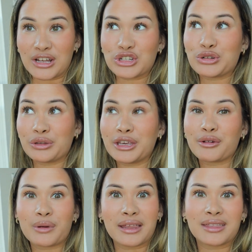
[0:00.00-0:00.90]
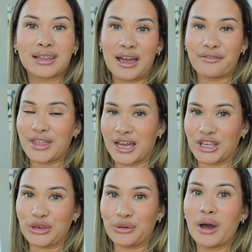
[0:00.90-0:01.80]
and truly create the life
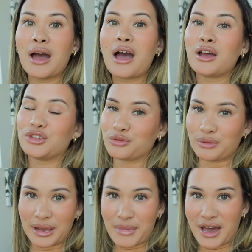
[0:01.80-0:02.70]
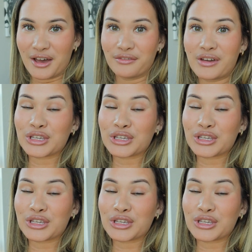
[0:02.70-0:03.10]
that you dream of.